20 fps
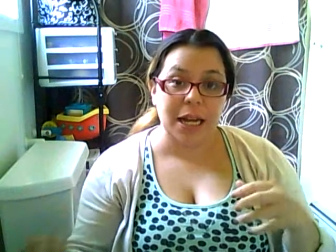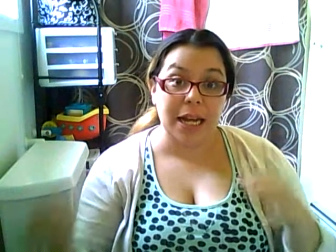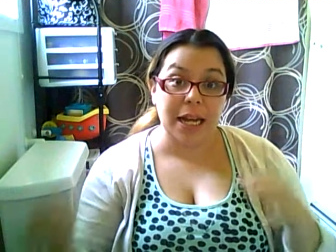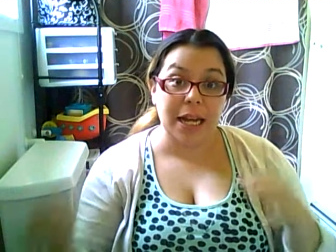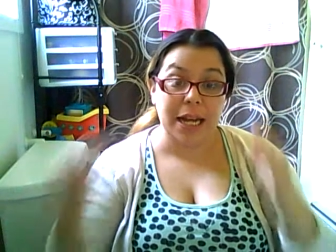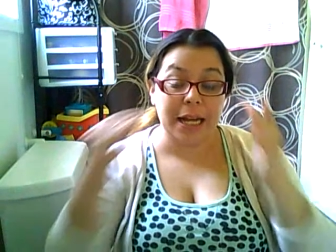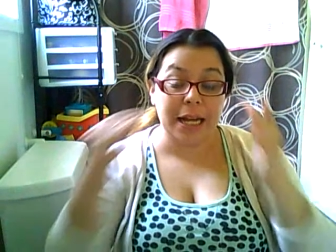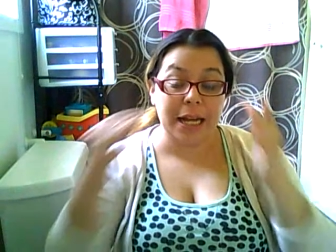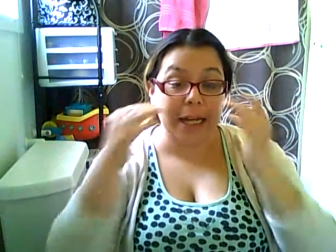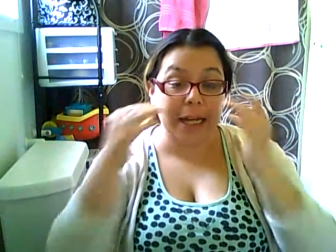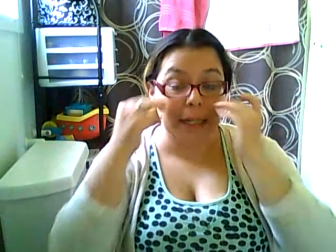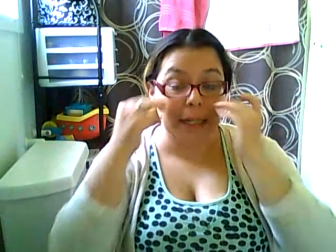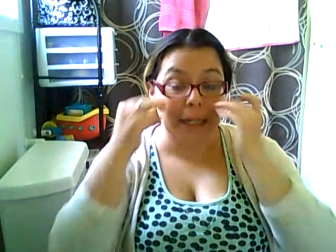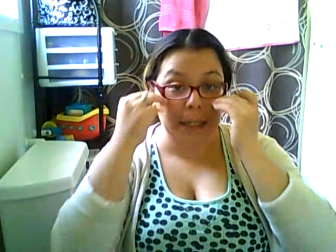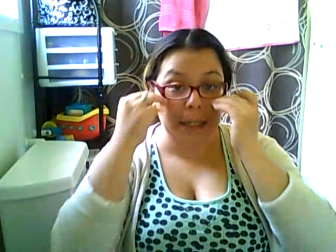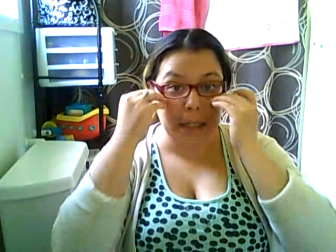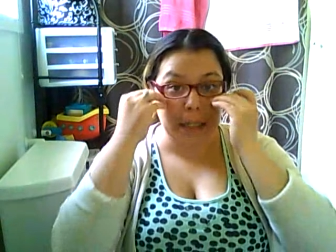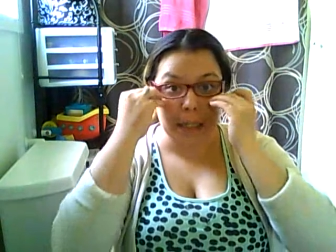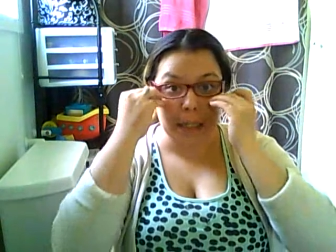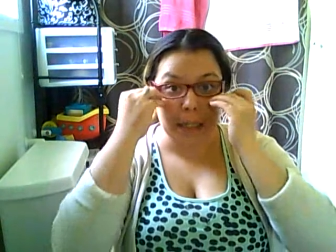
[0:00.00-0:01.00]

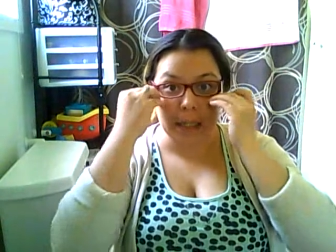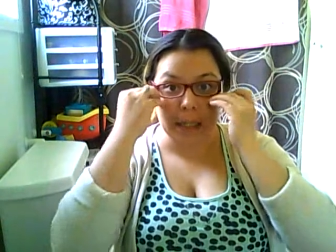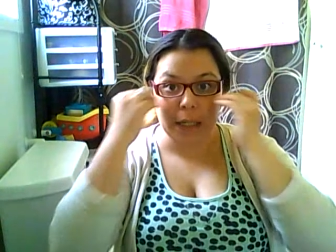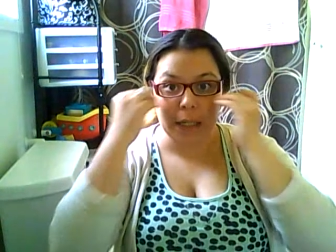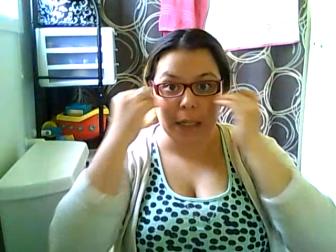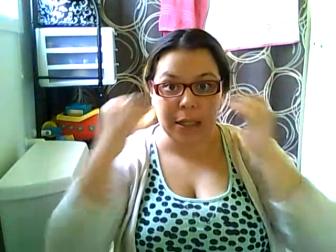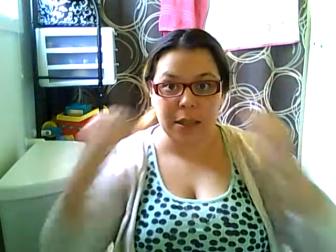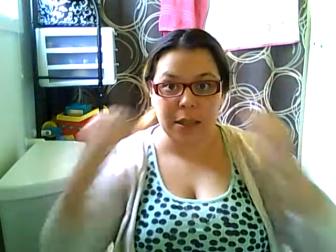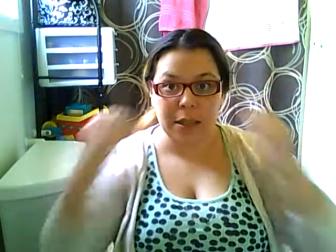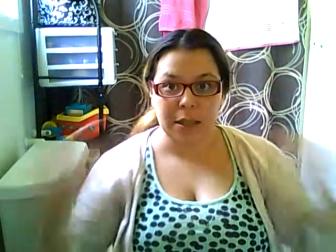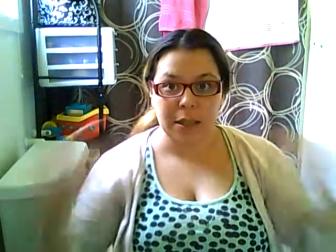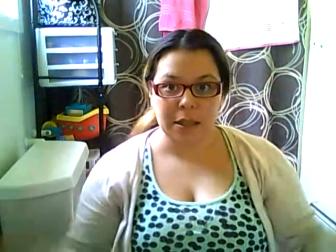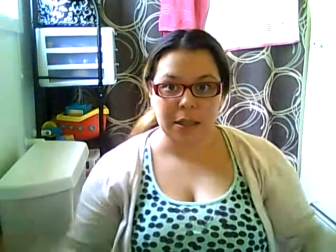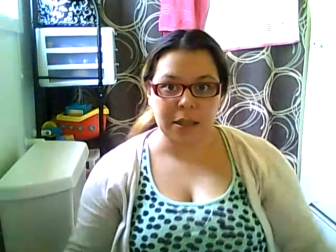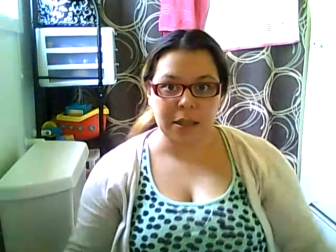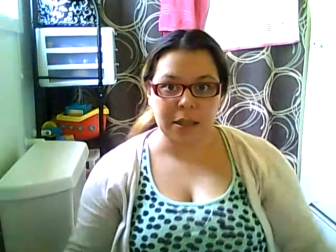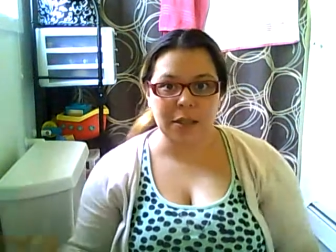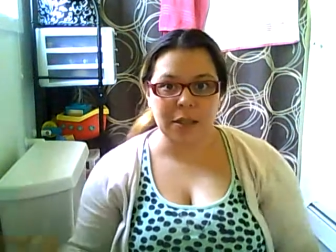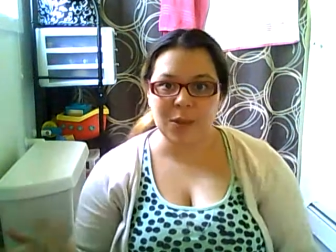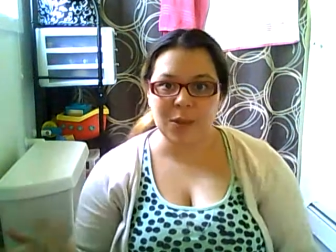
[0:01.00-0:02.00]
And
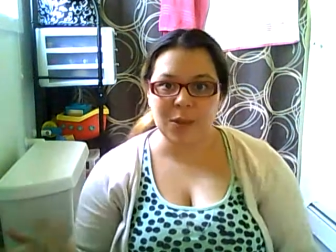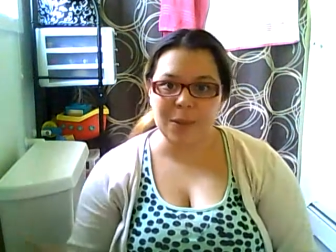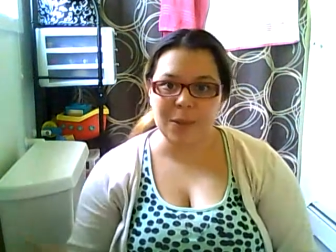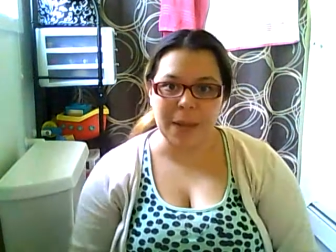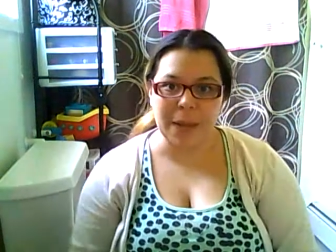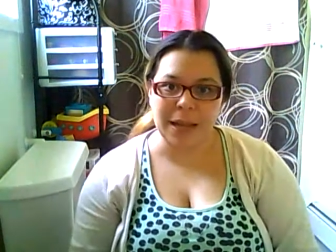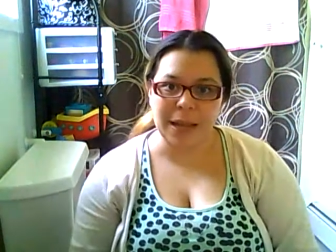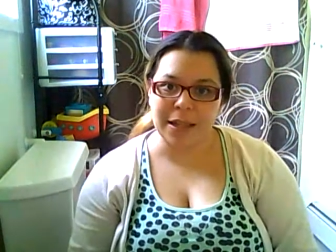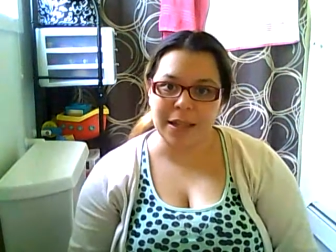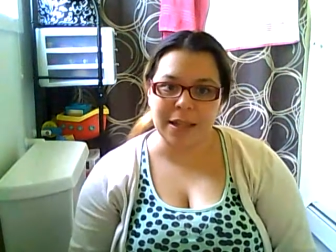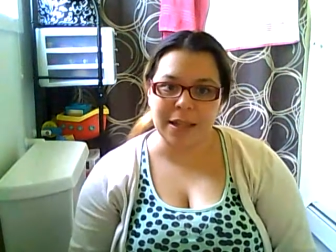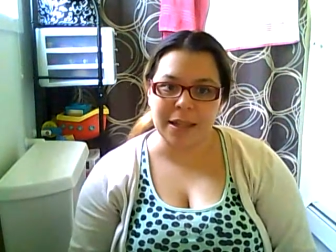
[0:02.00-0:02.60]
this was back